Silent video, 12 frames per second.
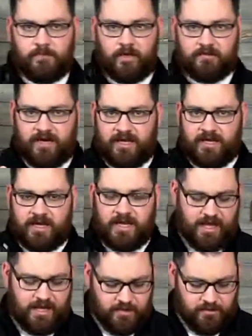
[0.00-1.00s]
taking
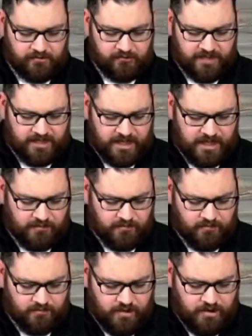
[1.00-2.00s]
a USB
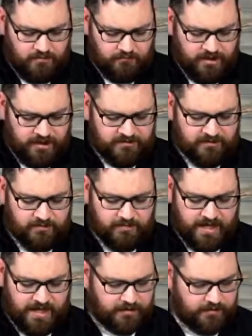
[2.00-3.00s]
cable right into the
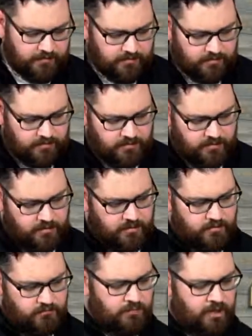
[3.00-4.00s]
back,
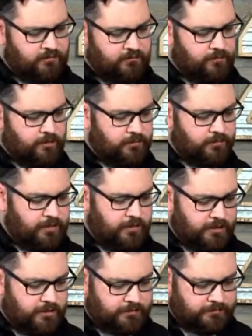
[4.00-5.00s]
right into our
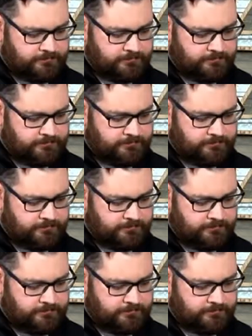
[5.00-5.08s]
computer,